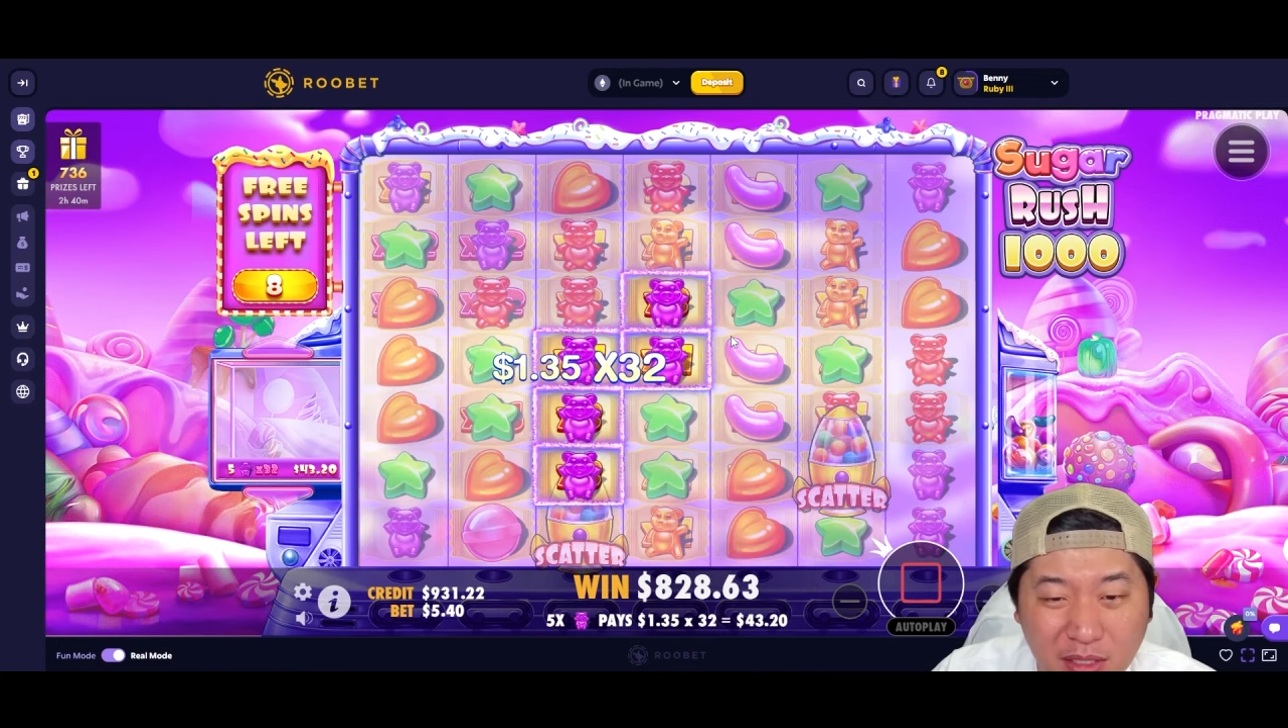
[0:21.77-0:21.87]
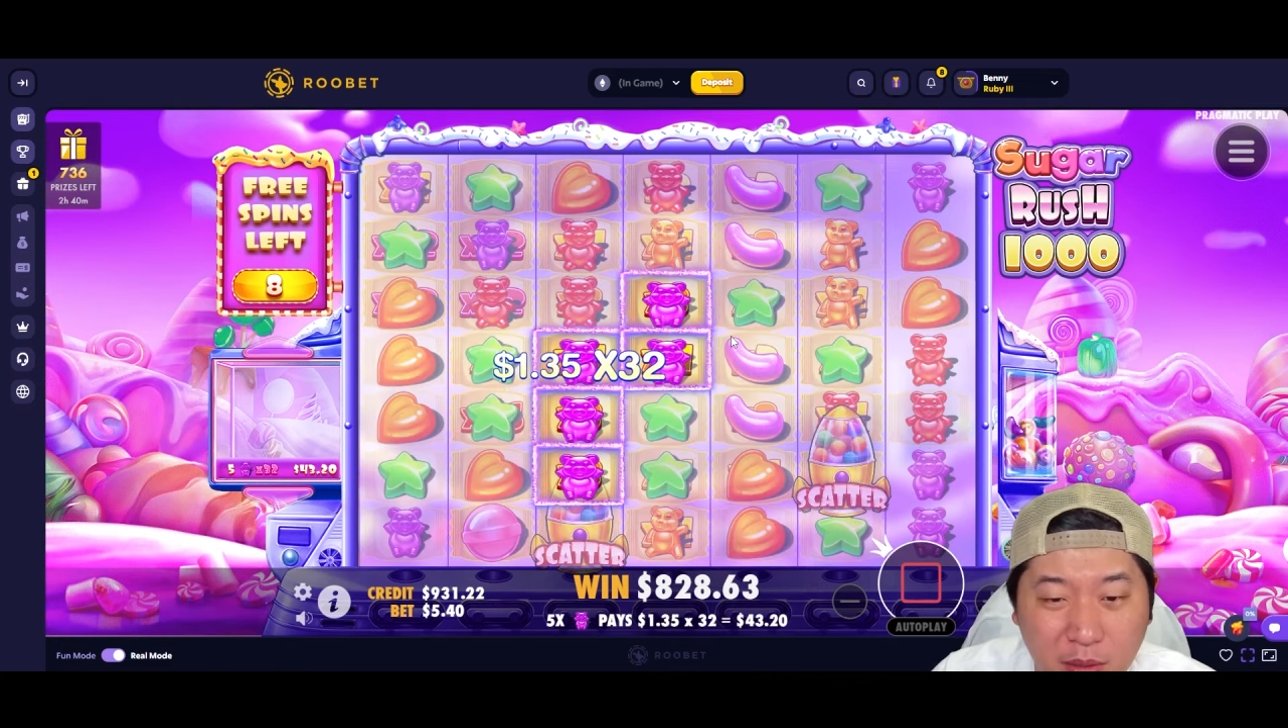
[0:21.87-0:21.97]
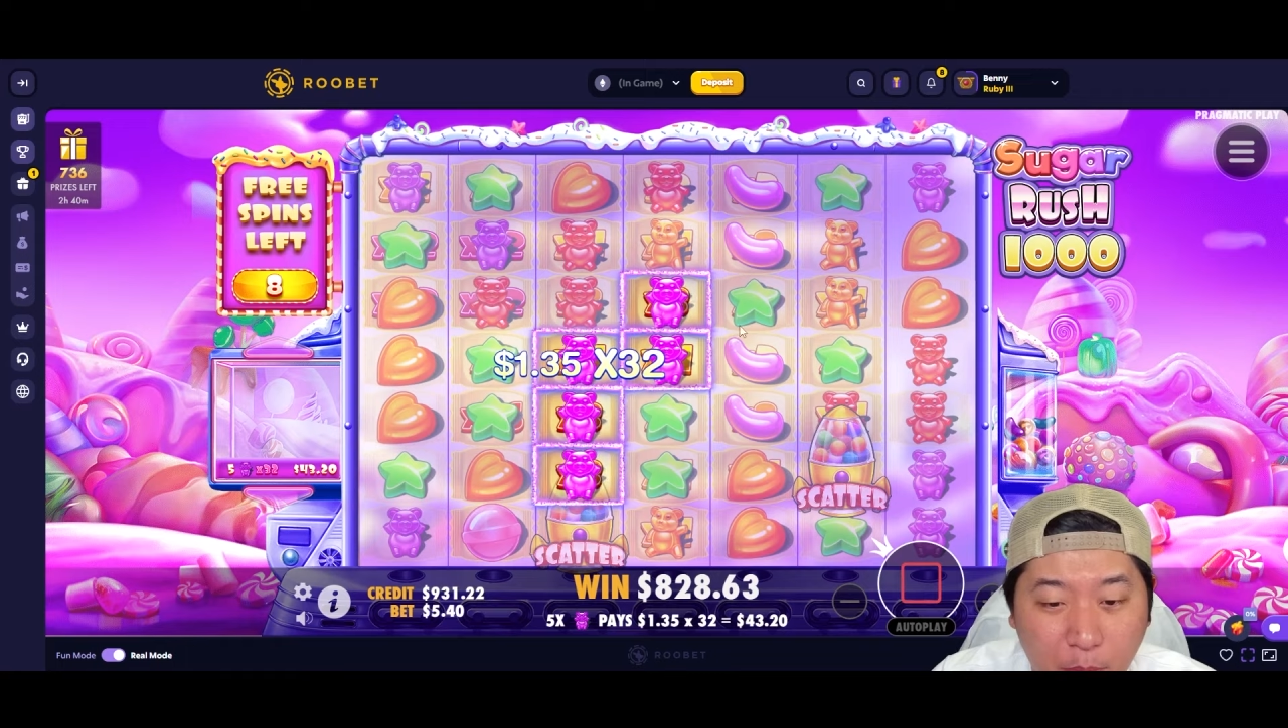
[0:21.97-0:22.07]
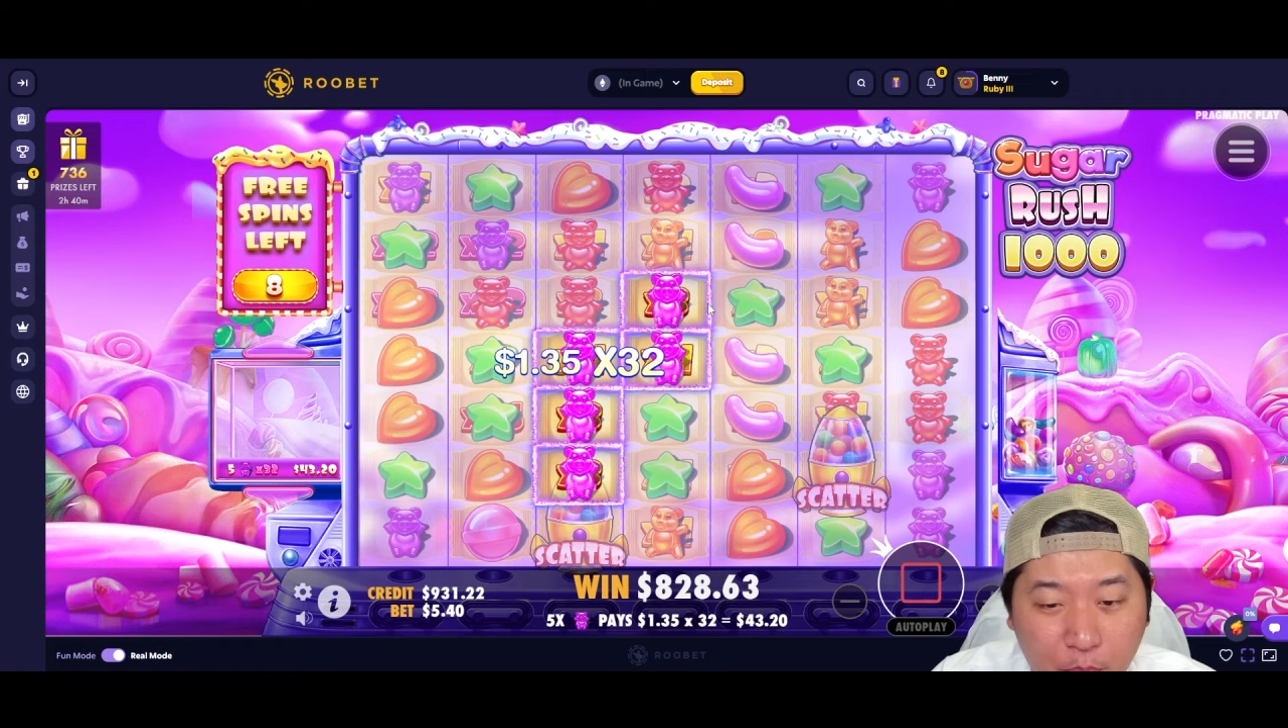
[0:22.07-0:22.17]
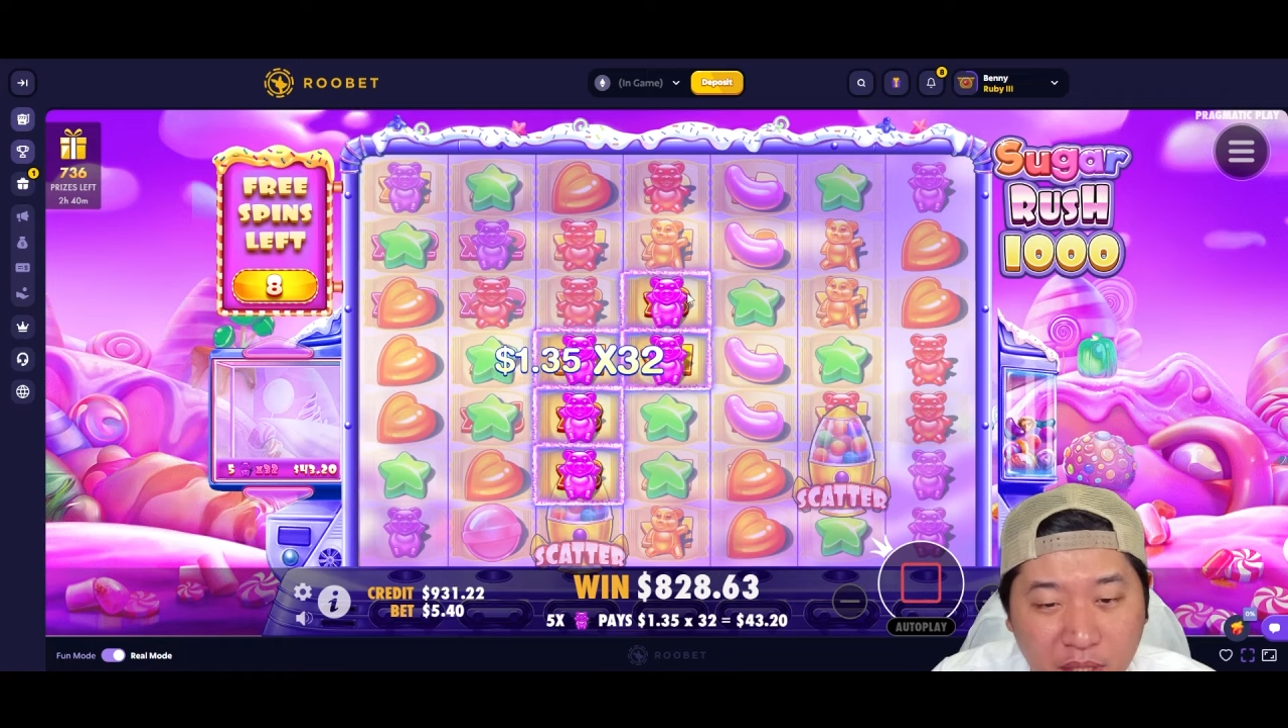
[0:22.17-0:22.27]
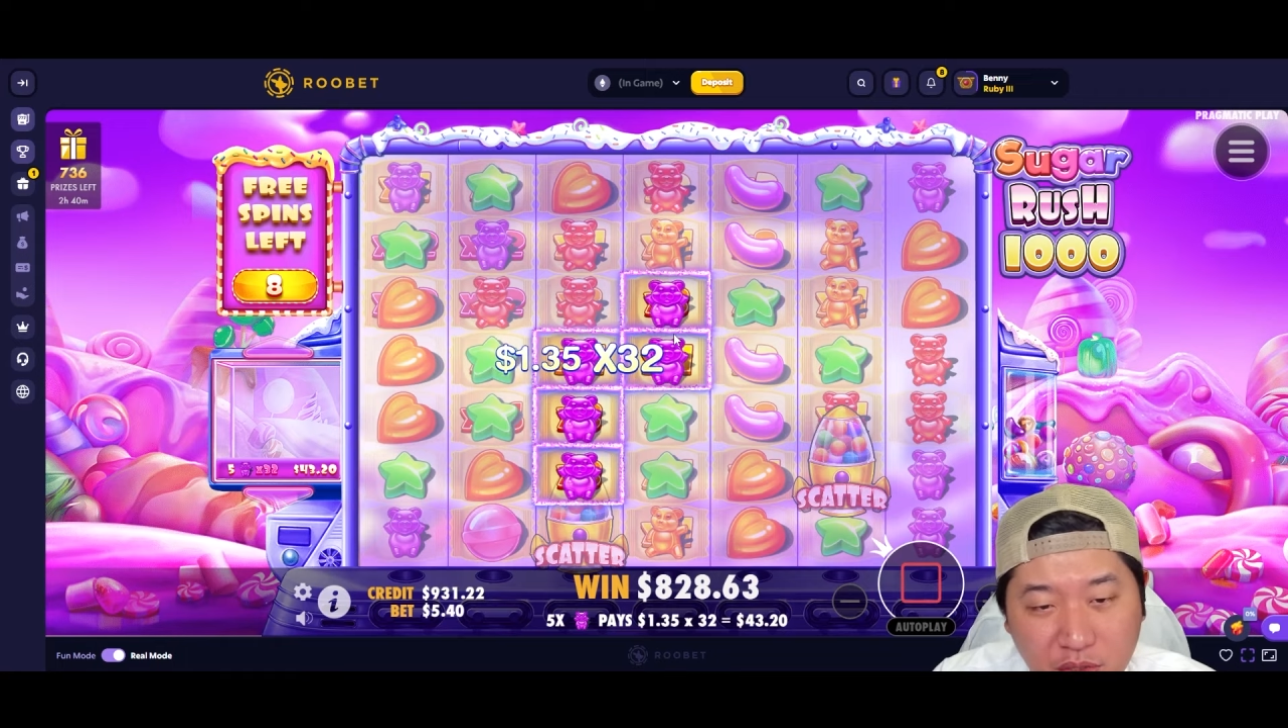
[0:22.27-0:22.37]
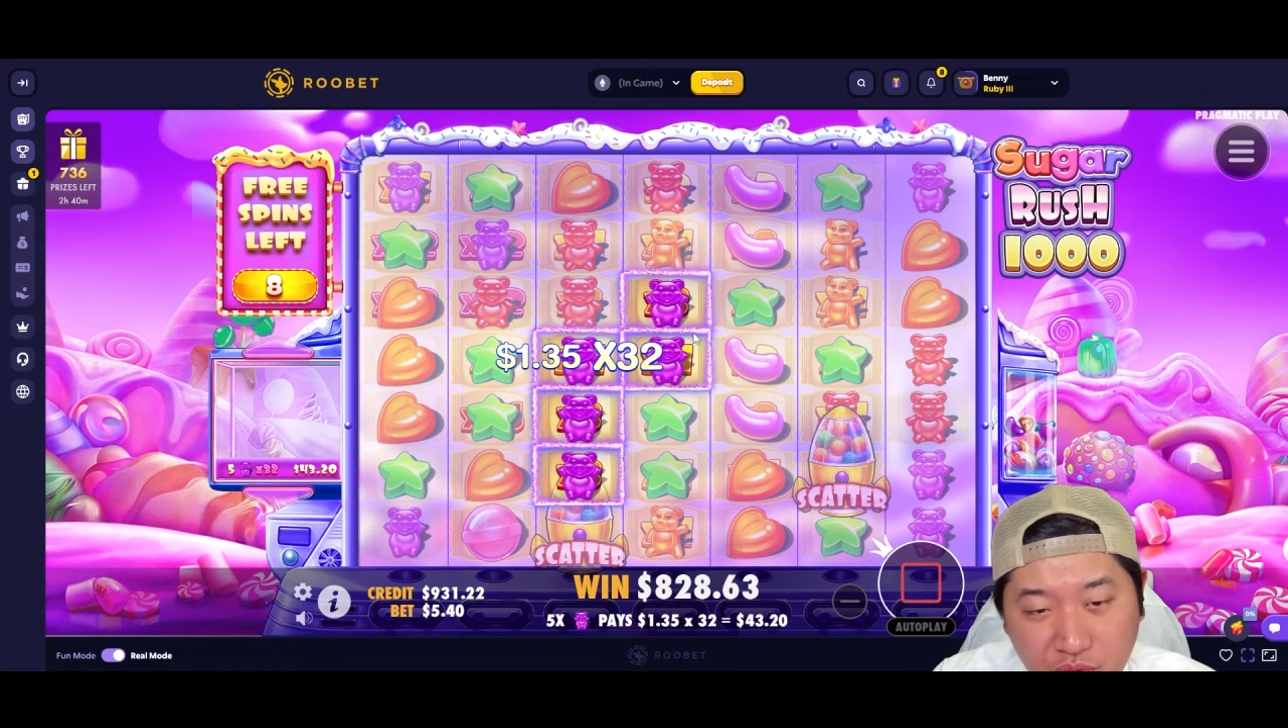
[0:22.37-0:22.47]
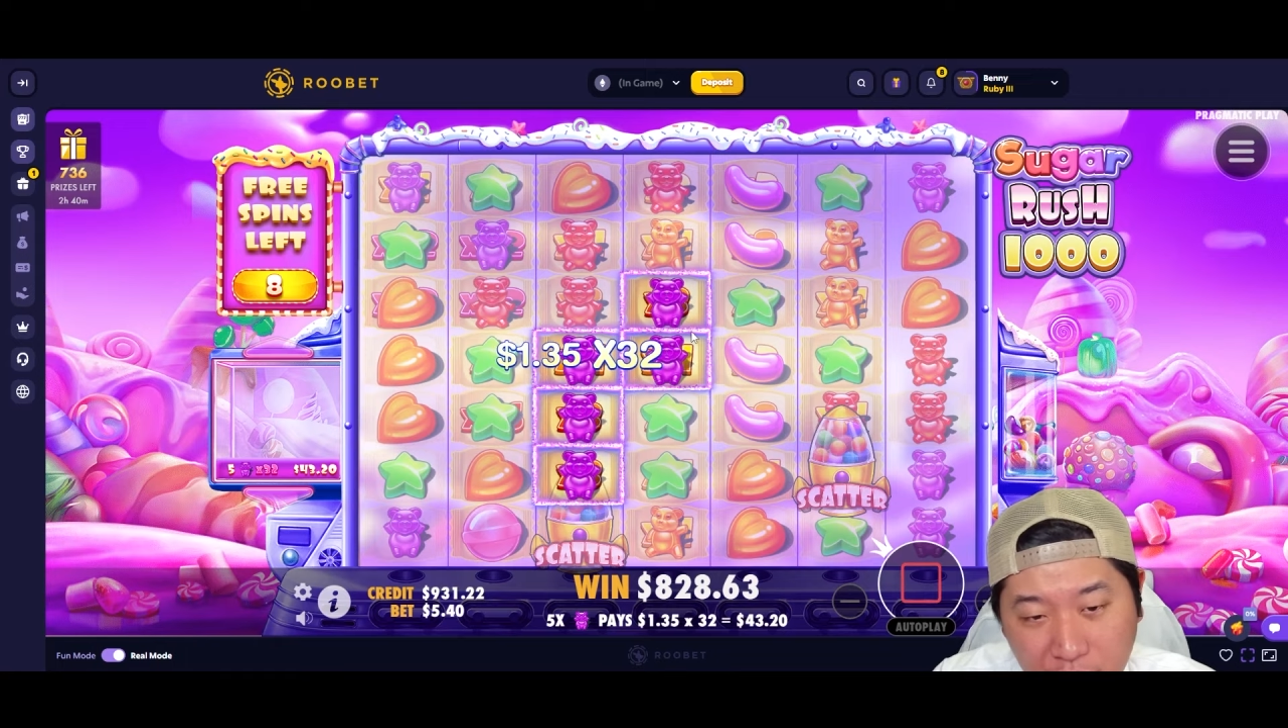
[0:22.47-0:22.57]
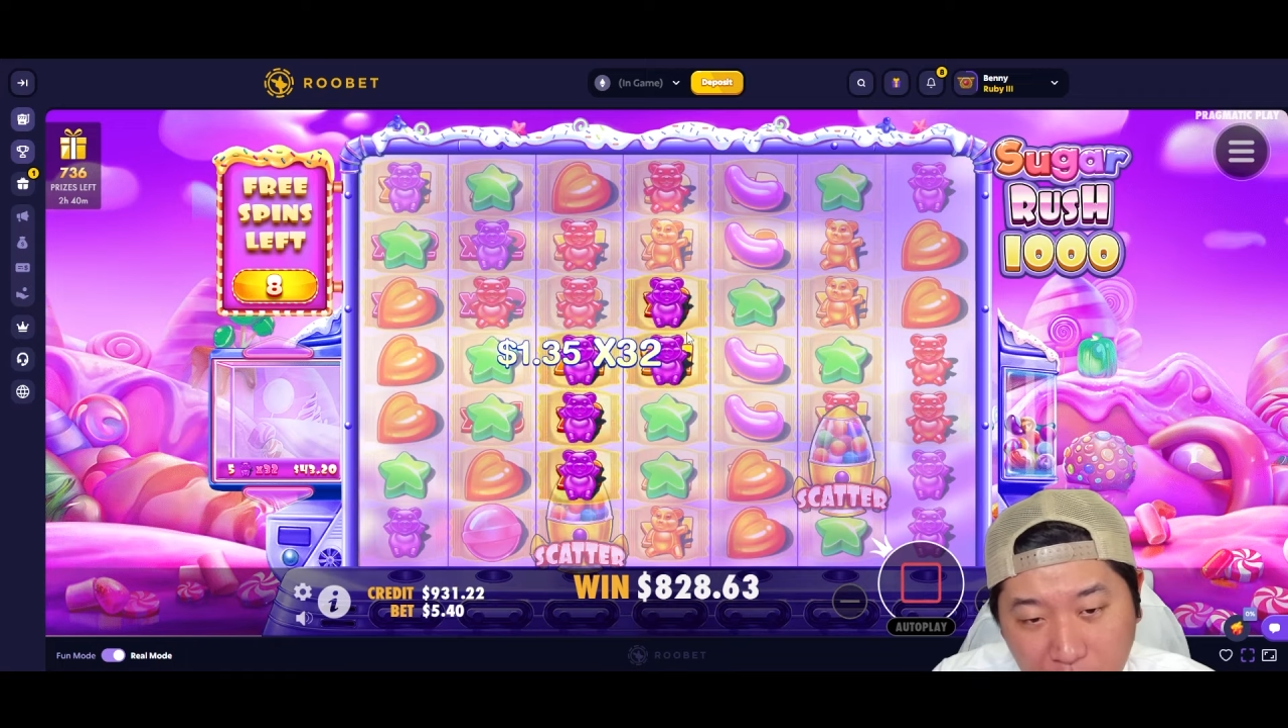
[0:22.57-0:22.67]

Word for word: Please re.